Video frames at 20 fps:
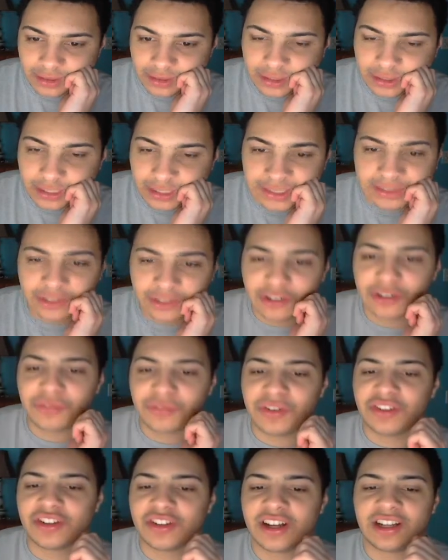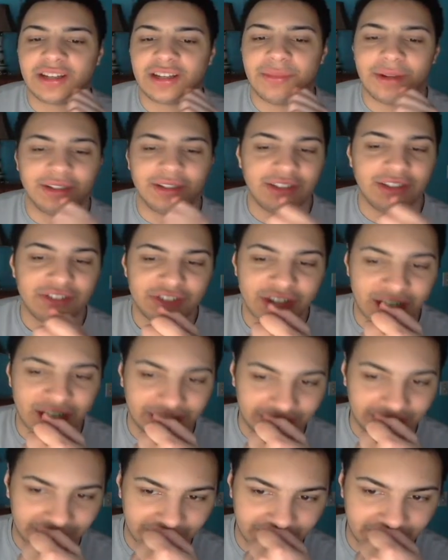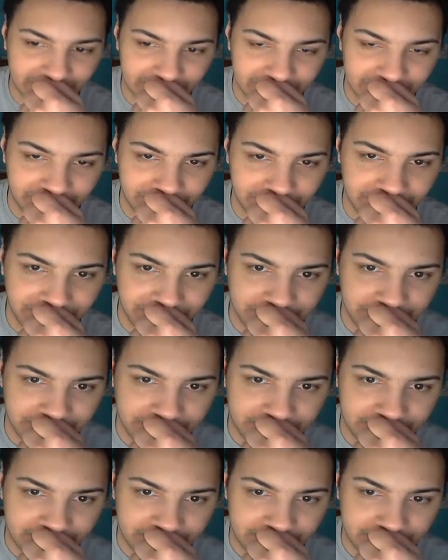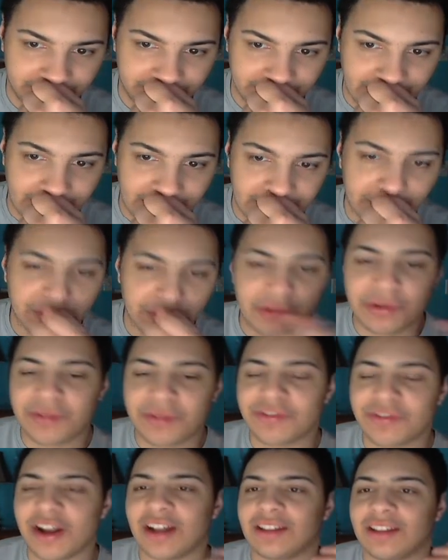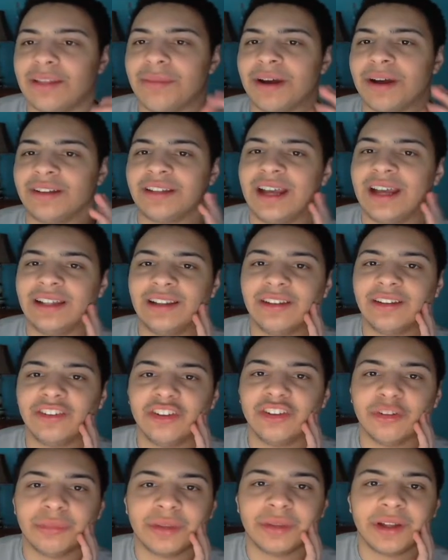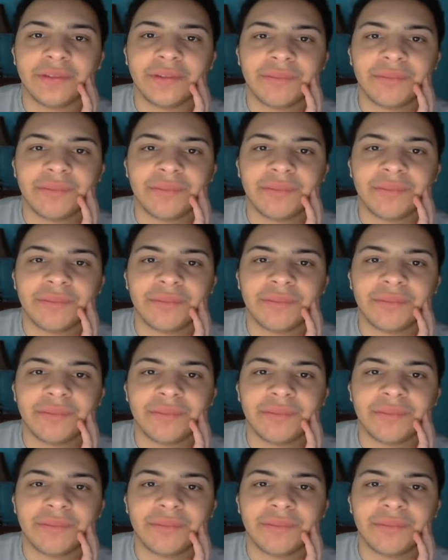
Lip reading: I don't know if he's talking about it in China though. I mean, we've talked about that a little bit.